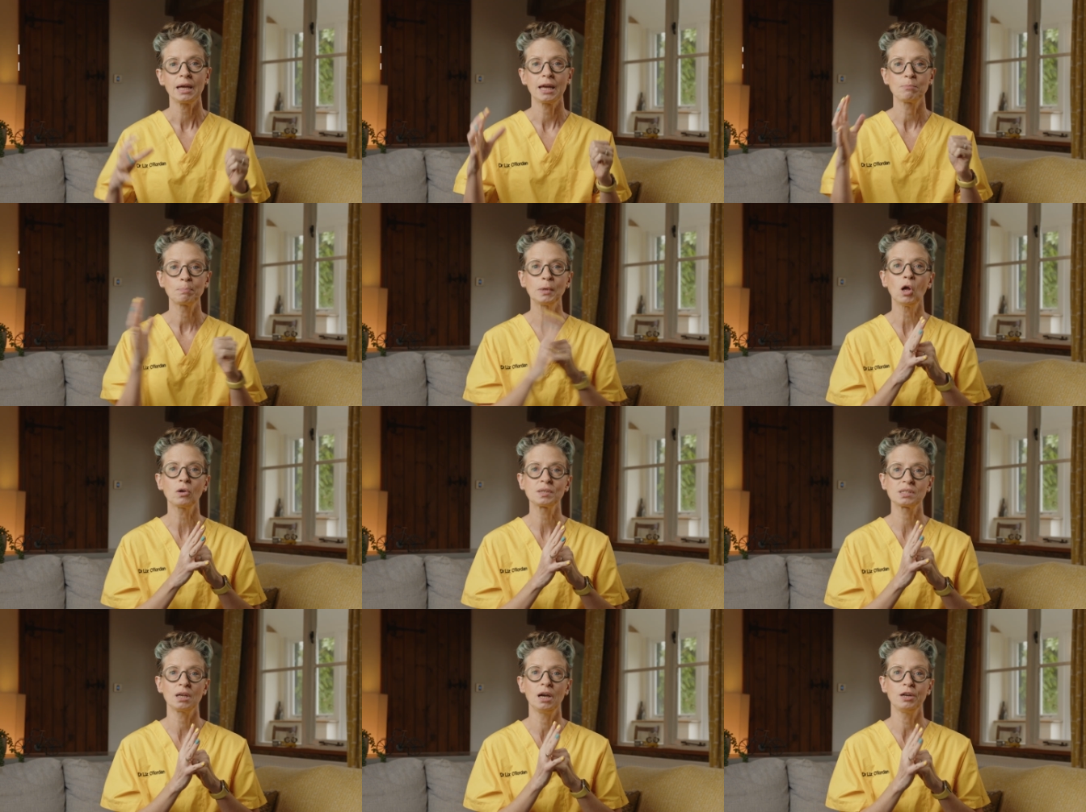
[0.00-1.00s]
It blocks
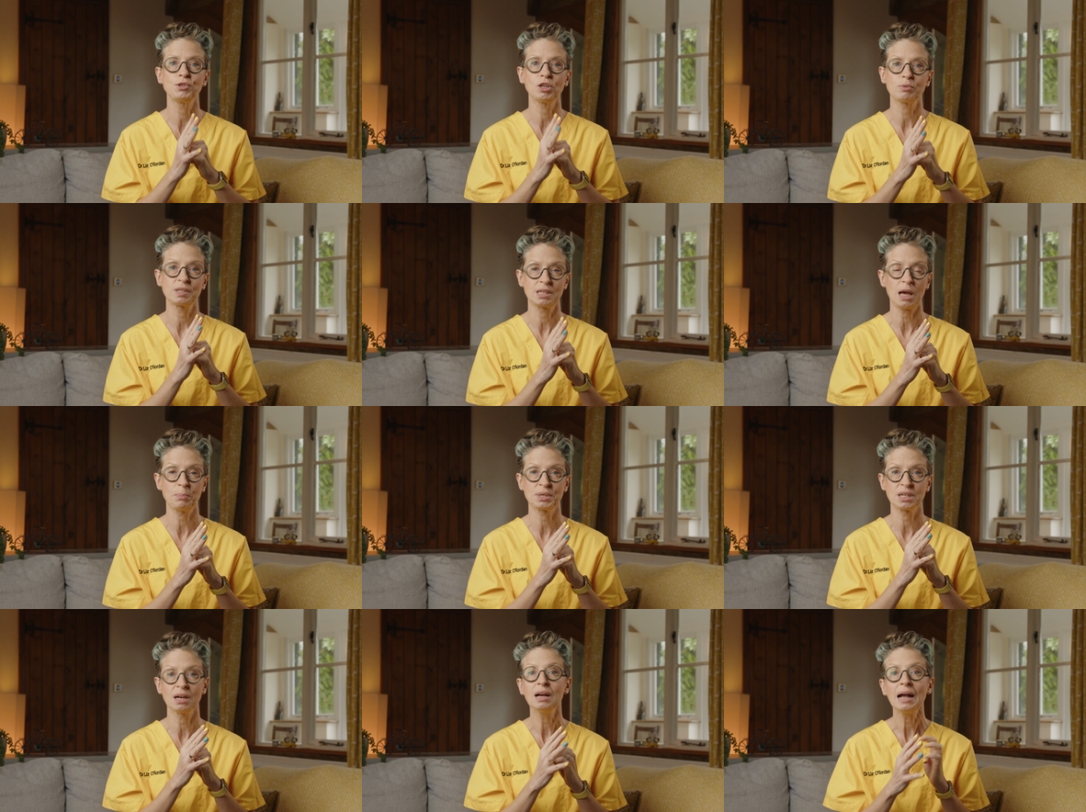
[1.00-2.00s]
the HER2
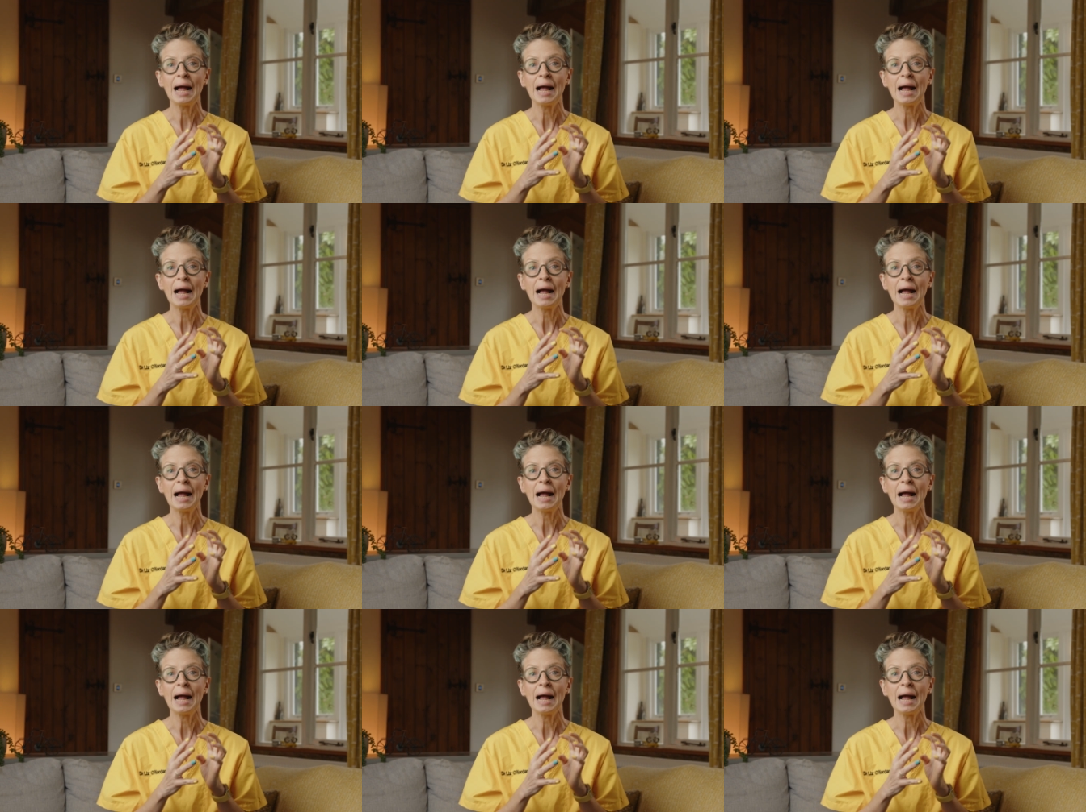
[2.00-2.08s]
receptor